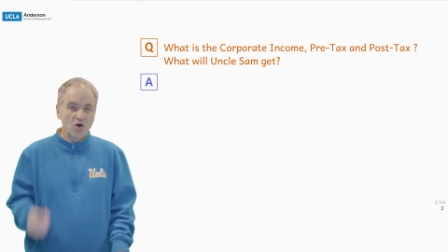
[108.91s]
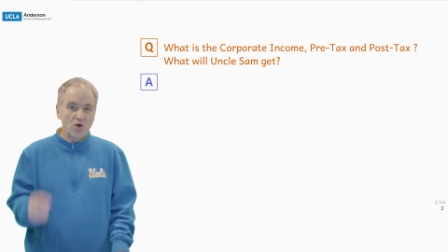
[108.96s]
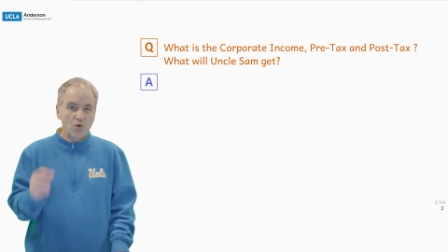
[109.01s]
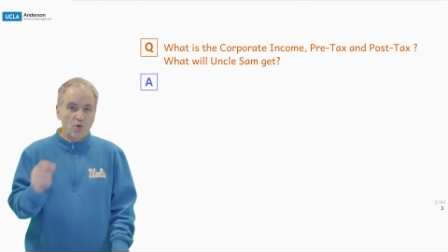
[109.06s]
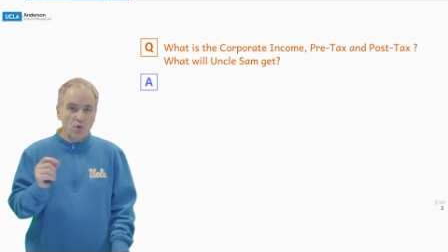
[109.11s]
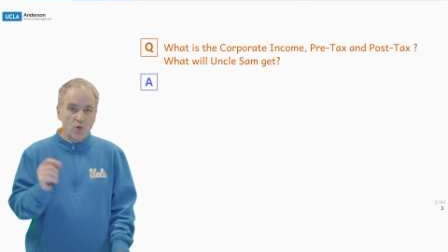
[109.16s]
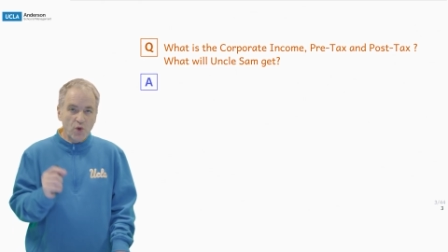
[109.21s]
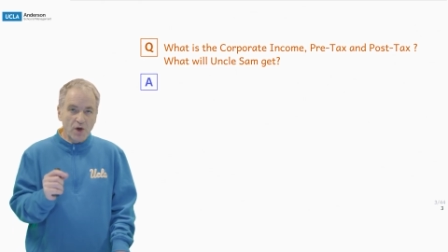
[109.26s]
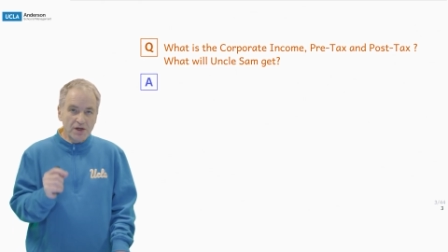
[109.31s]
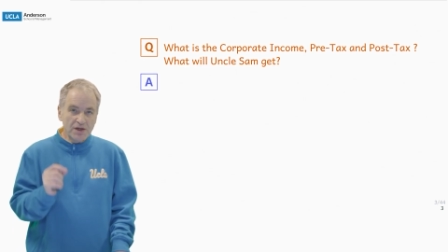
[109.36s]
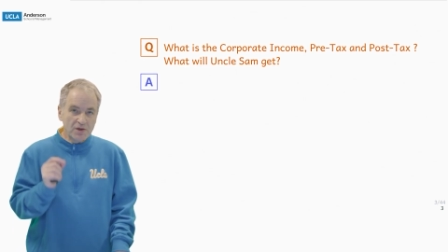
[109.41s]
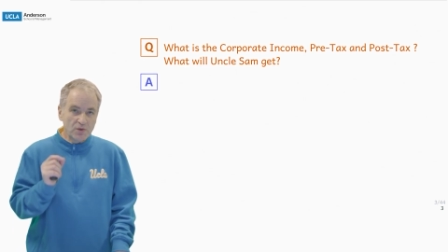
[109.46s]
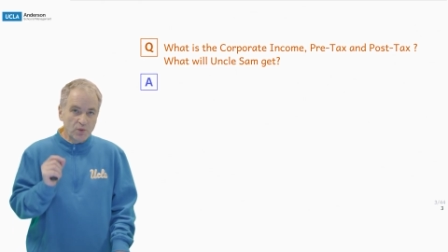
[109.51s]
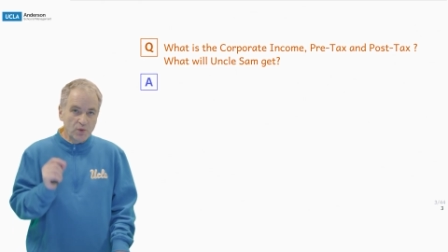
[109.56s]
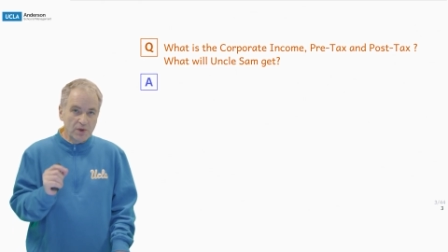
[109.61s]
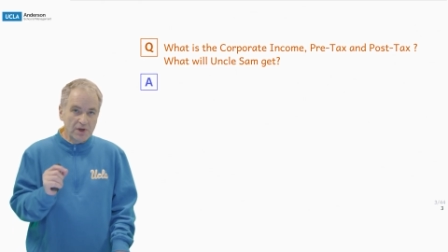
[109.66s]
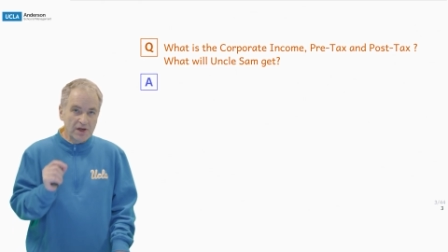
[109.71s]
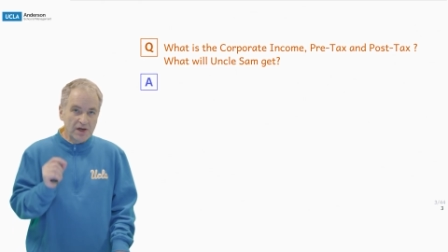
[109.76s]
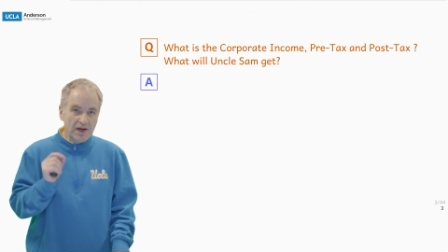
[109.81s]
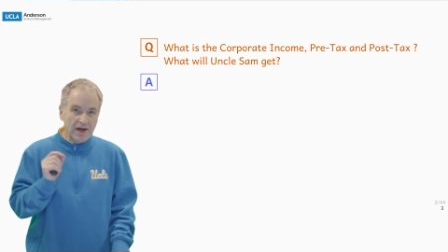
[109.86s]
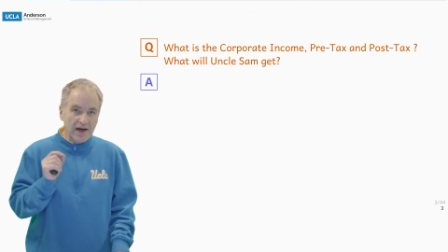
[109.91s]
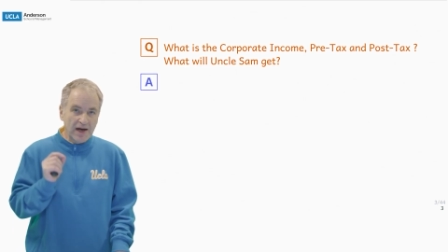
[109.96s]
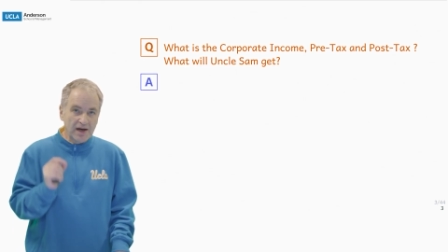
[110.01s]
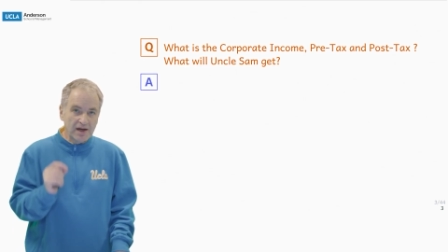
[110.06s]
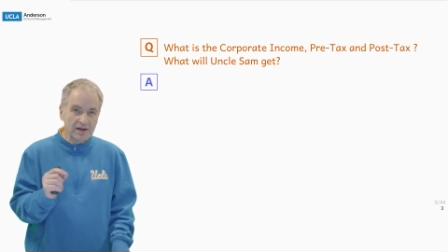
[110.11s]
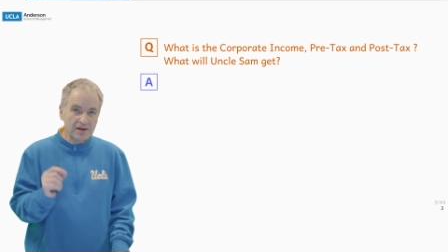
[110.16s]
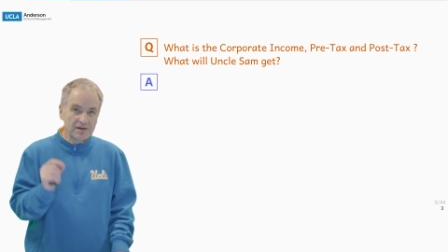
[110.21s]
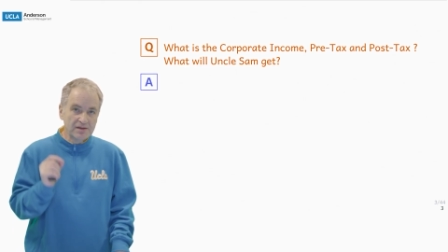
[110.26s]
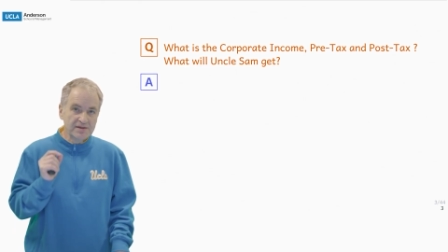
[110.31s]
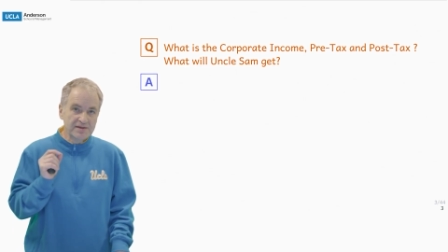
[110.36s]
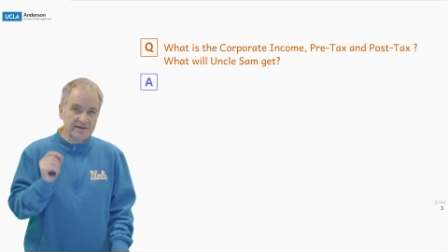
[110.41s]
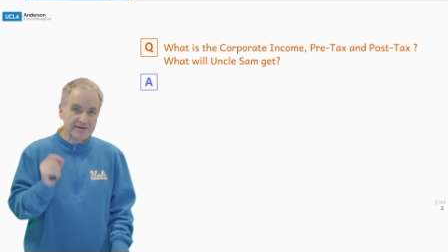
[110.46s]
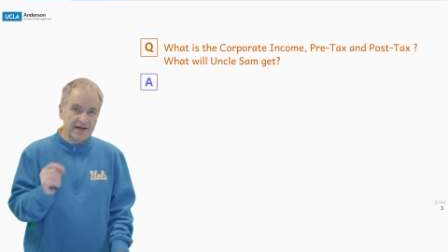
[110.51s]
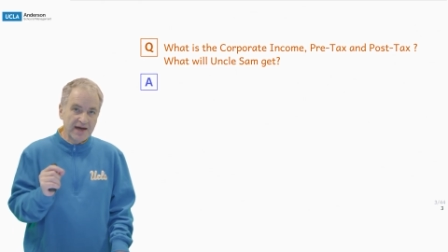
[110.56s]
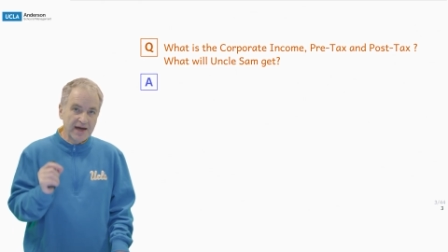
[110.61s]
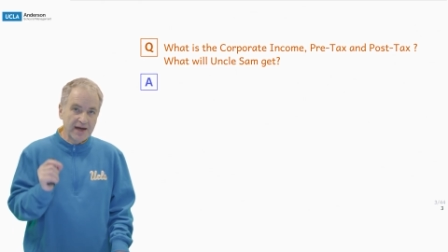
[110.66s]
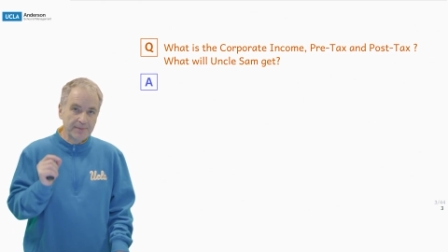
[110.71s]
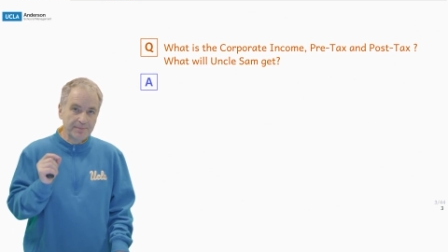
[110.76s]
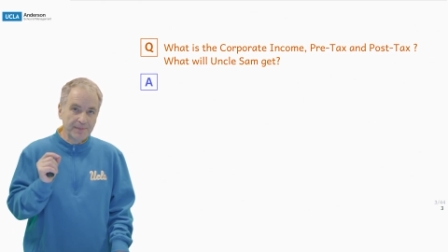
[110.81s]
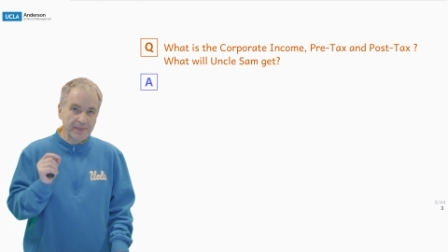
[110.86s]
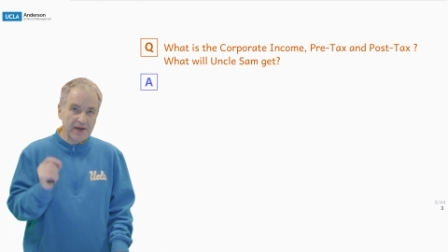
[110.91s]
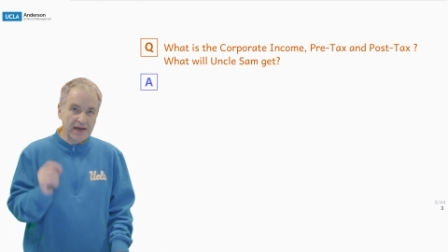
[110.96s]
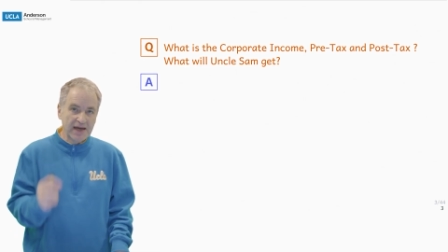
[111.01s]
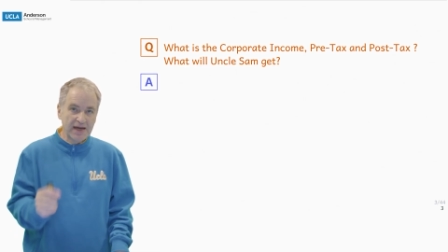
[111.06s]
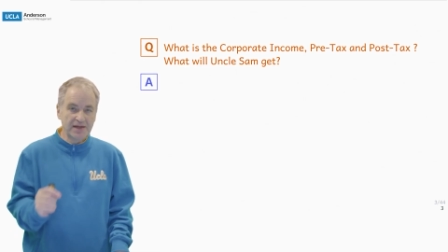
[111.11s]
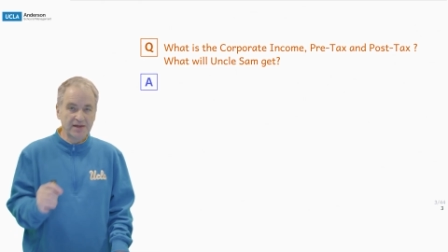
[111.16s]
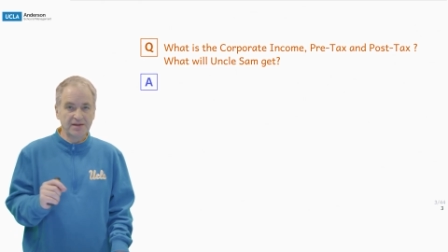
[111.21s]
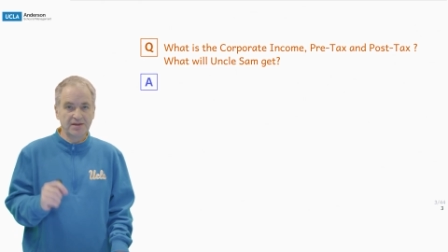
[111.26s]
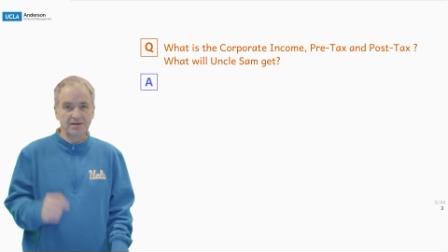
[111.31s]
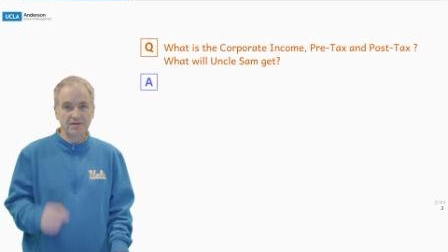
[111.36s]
What will Uncle Sam get?